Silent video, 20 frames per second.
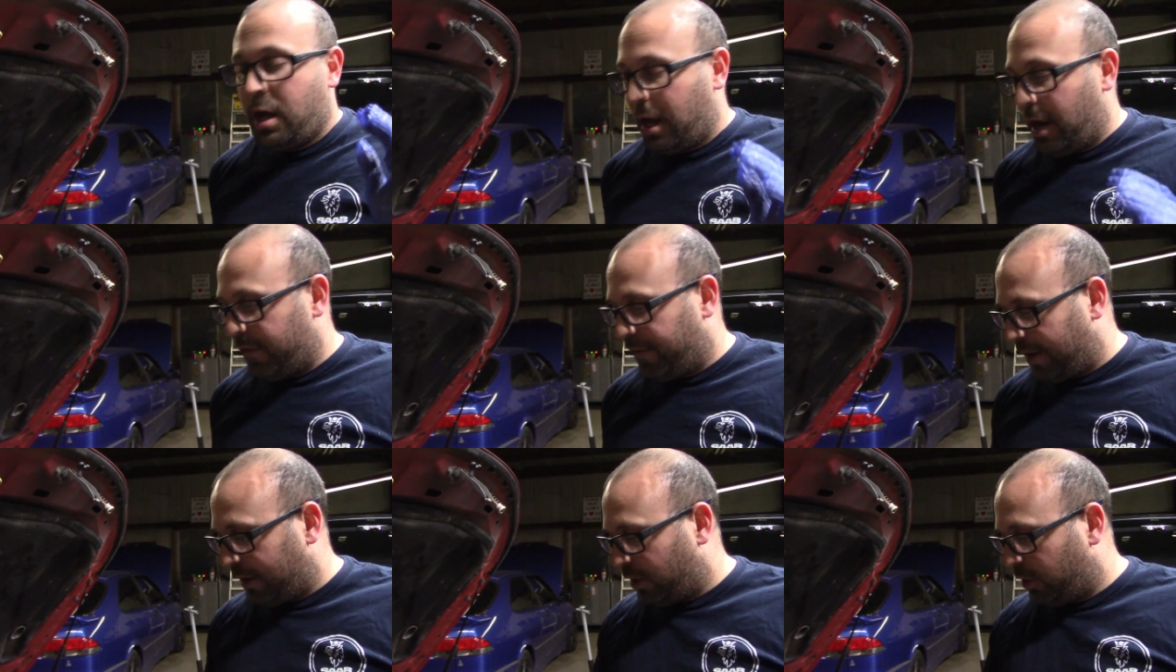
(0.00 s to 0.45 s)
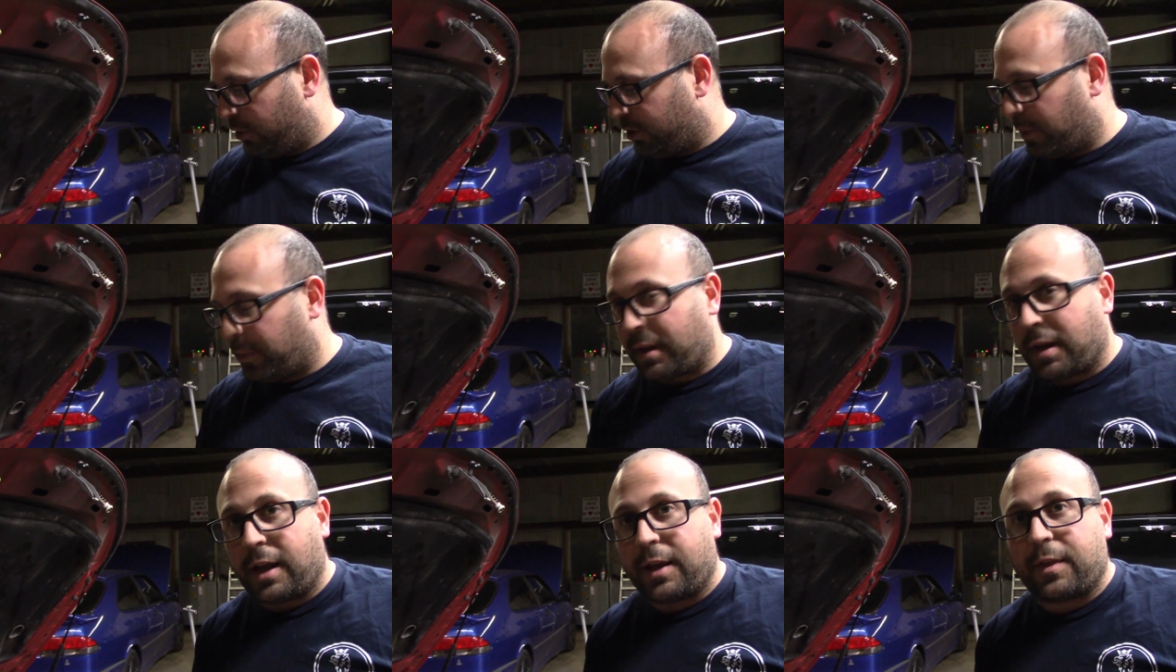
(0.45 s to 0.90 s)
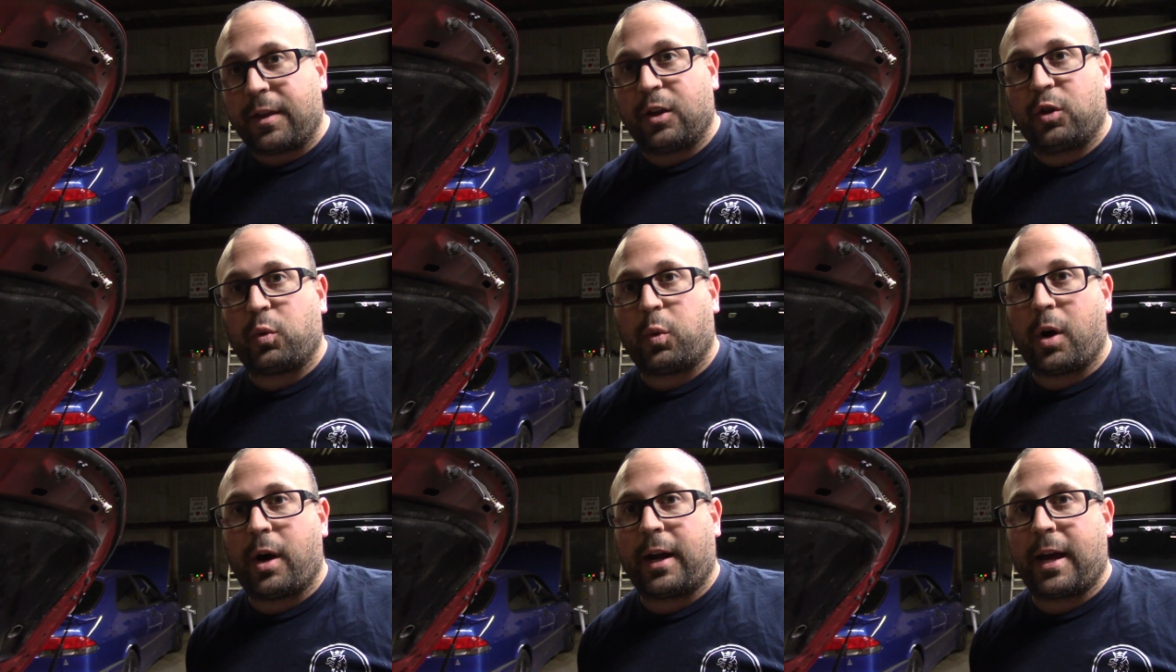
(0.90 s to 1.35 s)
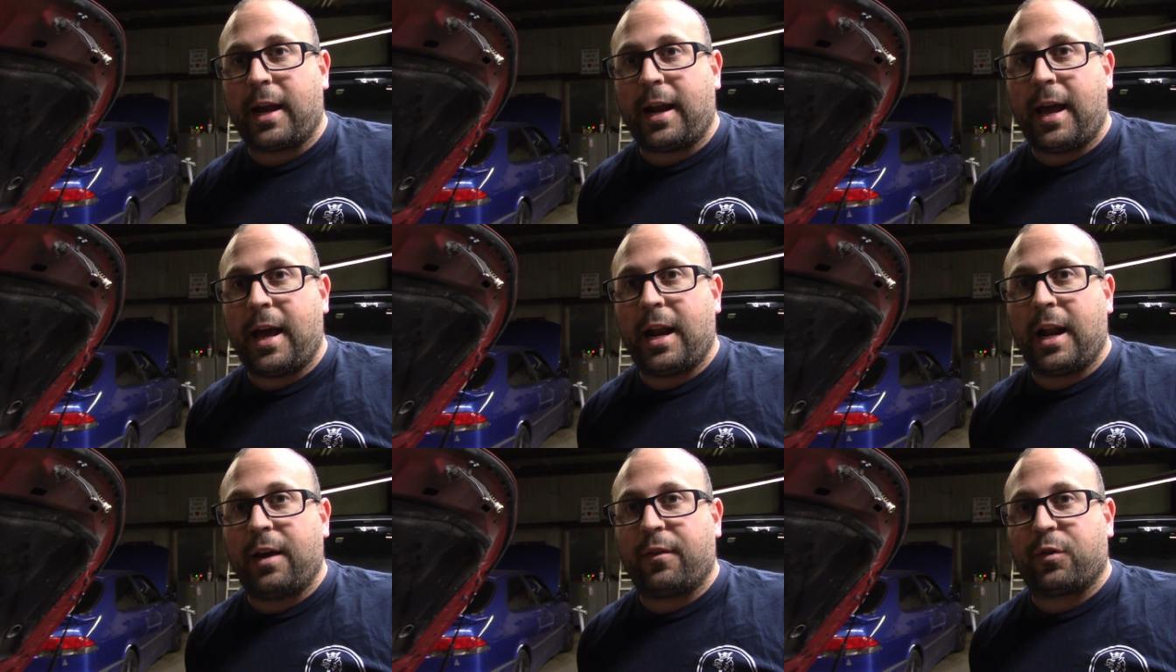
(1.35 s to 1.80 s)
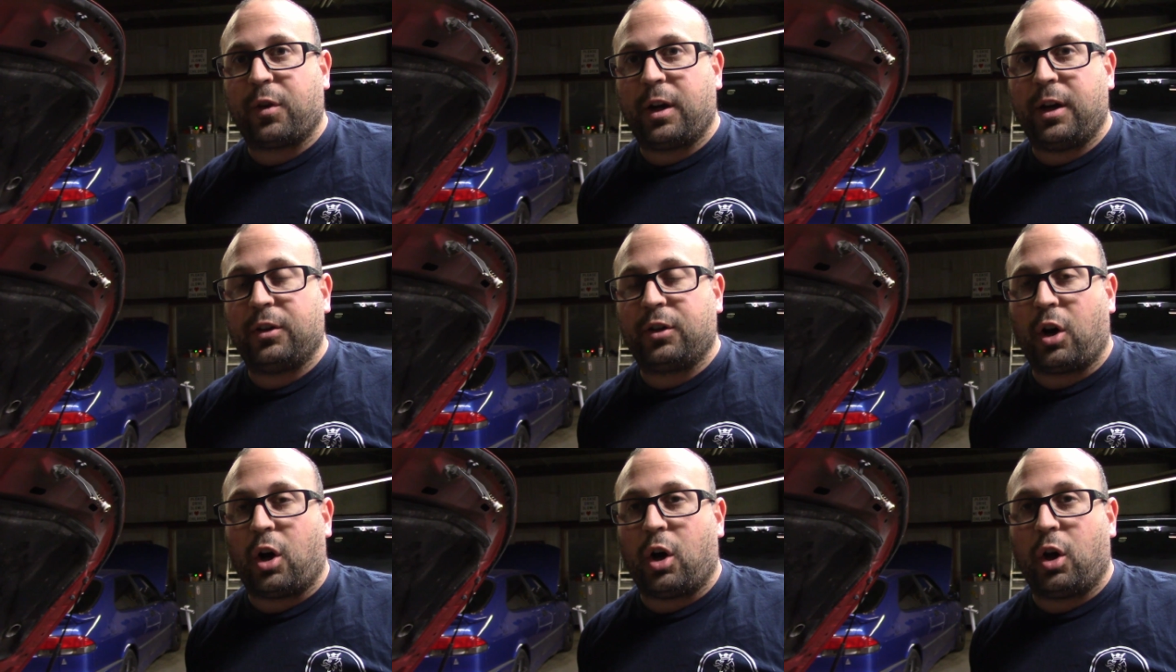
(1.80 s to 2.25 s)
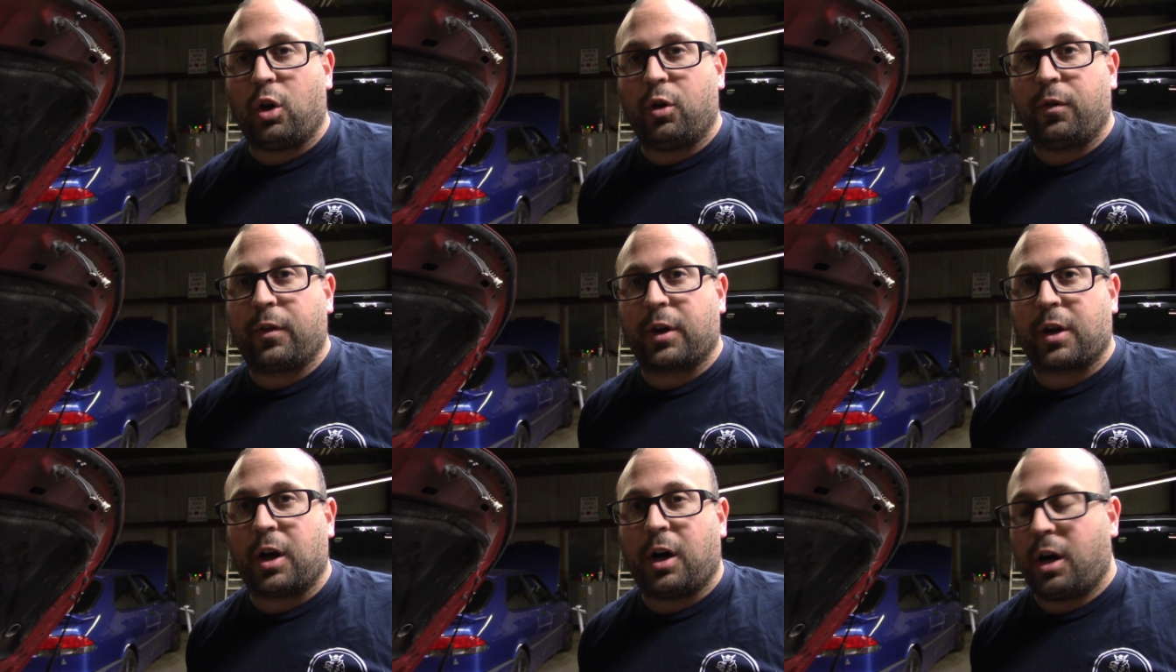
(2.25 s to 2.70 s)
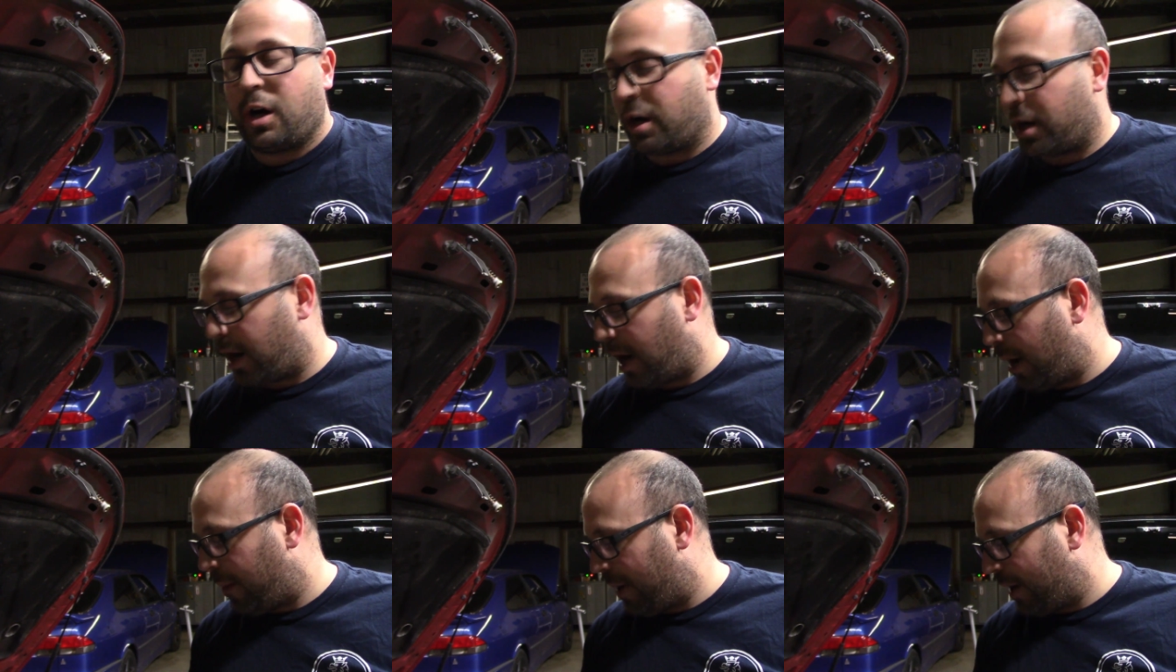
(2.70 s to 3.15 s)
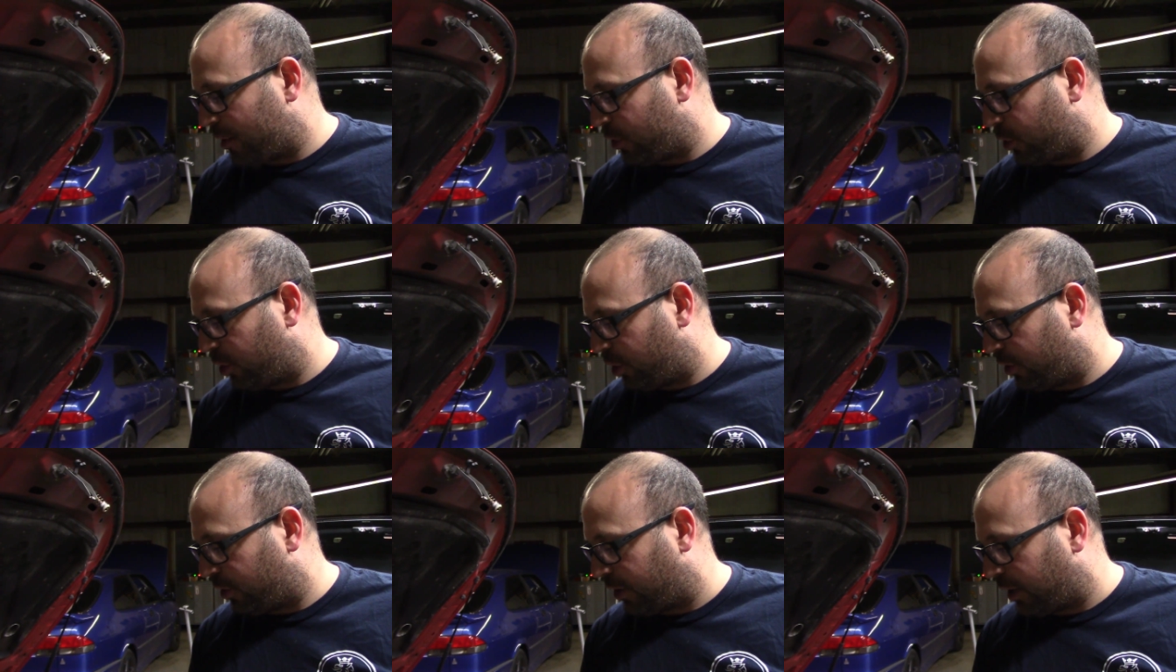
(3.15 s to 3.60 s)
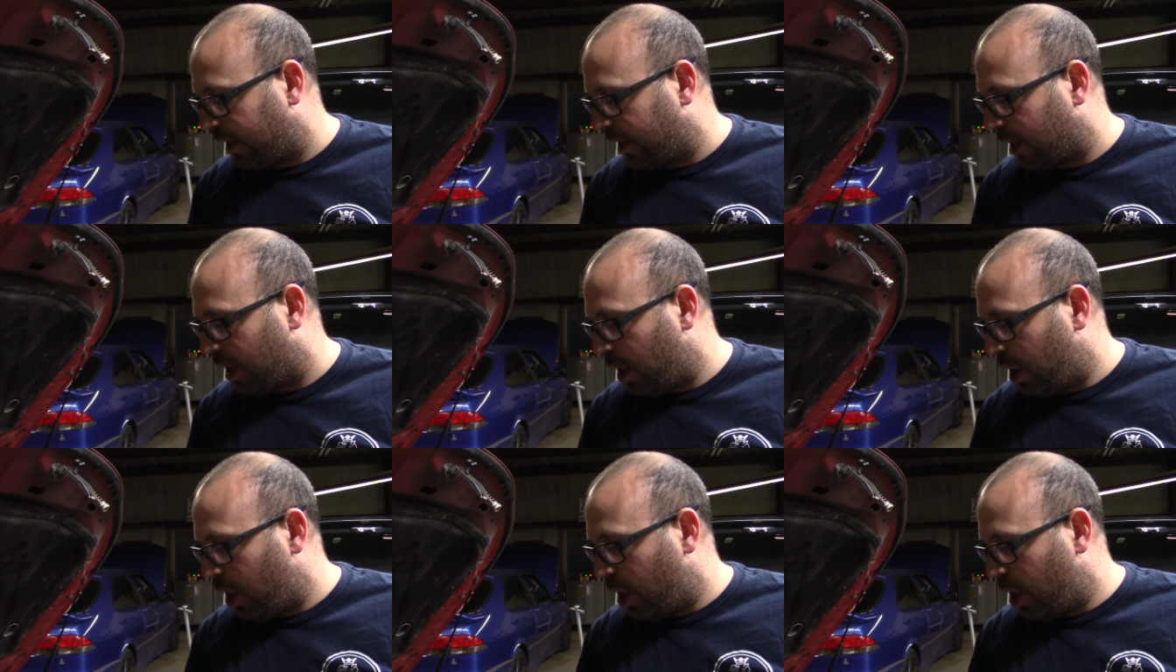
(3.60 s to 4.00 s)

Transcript: if I do something like this where I get antifreeze all over the car, I make sure just like